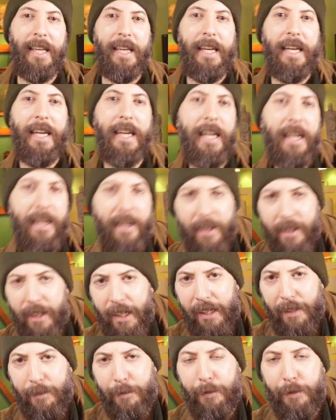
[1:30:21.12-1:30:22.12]
Here
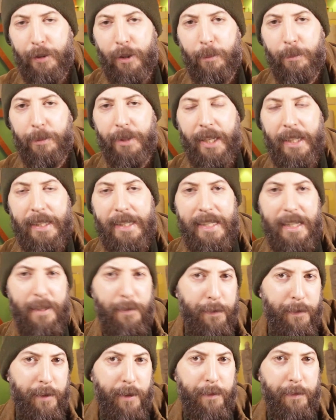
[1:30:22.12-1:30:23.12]
in the film, they
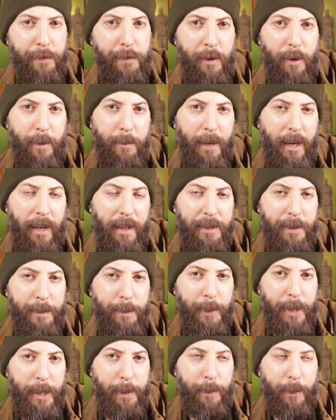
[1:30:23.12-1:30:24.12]
differ from other
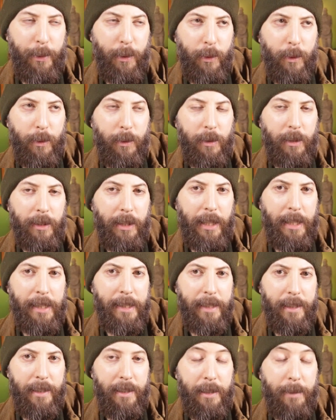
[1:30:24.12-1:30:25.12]
people in
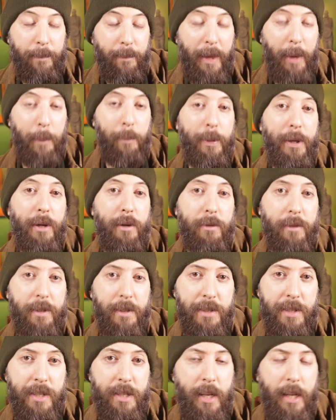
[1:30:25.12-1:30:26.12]
their
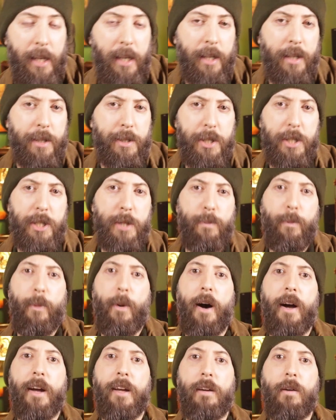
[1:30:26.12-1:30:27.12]
appearance just
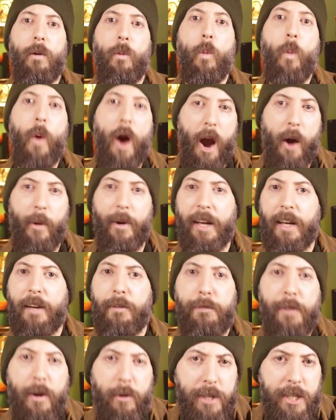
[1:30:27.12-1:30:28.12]
by wearing a
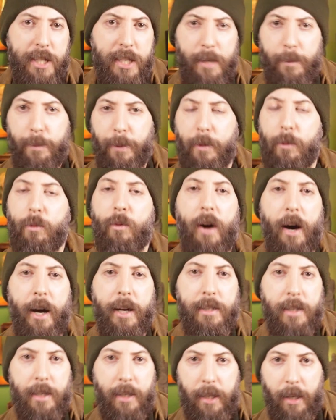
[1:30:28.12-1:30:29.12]
very simple
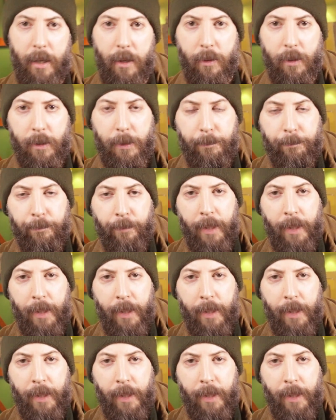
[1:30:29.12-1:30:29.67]
white cloak.